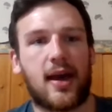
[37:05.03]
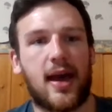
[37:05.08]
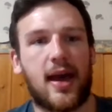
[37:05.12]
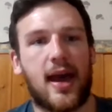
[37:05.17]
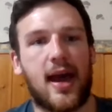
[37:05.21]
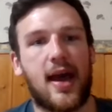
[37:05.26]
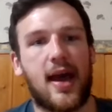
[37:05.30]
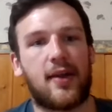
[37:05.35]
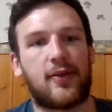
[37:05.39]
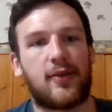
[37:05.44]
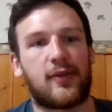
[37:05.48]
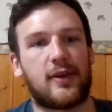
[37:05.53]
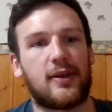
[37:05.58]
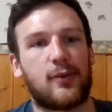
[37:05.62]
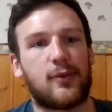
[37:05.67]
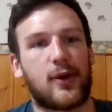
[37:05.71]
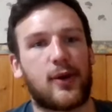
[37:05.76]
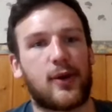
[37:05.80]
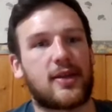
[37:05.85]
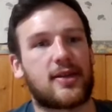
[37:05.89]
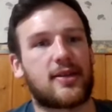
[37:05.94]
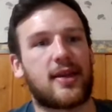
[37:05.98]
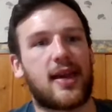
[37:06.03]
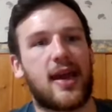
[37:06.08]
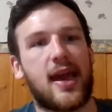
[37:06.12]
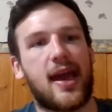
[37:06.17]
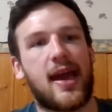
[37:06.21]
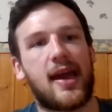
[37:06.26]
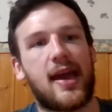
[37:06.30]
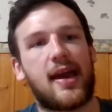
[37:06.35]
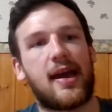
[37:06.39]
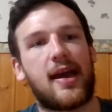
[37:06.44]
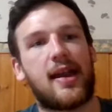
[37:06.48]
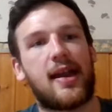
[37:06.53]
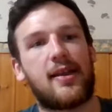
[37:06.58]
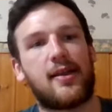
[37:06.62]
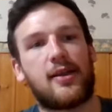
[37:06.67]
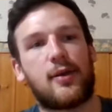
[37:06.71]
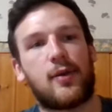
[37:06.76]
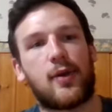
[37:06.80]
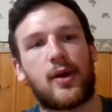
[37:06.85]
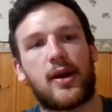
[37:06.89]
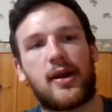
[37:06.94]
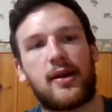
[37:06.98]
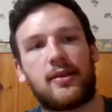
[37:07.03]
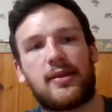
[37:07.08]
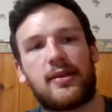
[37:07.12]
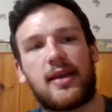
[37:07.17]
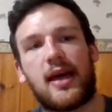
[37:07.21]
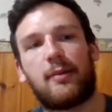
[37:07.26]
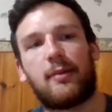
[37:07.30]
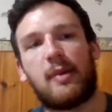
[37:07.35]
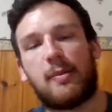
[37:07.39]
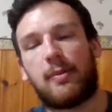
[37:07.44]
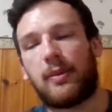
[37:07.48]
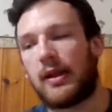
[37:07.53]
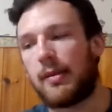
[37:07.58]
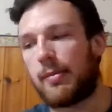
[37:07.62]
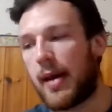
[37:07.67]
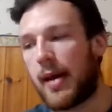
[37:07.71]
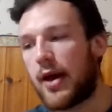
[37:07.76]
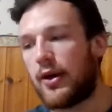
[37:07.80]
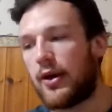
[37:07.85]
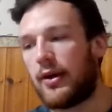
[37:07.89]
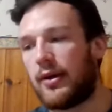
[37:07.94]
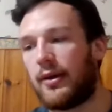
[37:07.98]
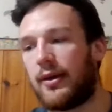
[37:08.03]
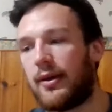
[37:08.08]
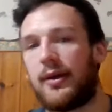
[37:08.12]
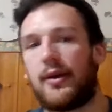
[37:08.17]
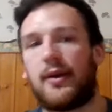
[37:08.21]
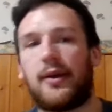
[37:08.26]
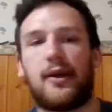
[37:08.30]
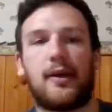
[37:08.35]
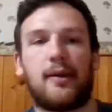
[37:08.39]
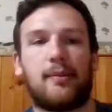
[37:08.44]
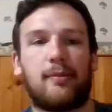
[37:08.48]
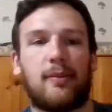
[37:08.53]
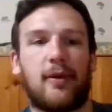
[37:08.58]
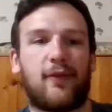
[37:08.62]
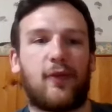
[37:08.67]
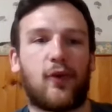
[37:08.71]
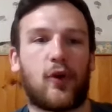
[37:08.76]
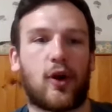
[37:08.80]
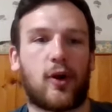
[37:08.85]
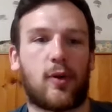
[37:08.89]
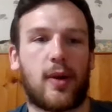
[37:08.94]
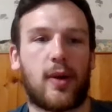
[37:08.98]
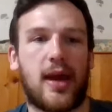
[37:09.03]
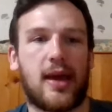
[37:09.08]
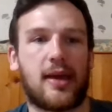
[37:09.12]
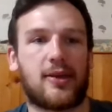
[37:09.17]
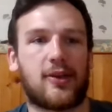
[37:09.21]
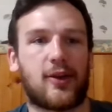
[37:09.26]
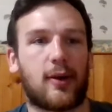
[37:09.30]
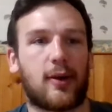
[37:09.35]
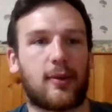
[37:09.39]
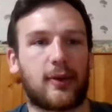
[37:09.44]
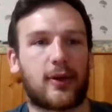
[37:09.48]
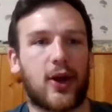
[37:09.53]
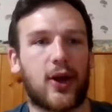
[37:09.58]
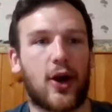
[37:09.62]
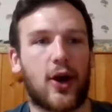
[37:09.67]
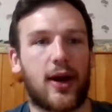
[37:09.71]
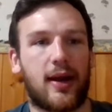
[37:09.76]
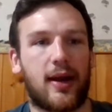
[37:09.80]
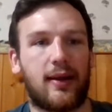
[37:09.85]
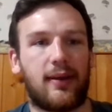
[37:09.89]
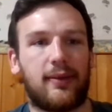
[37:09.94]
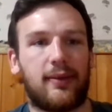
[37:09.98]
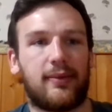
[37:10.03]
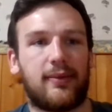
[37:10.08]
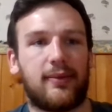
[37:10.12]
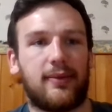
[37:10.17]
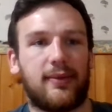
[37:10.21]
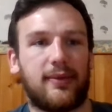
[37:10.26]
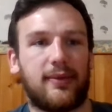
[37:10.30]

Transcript: Anything you want to say? Anything you want to tell people about before we start recording?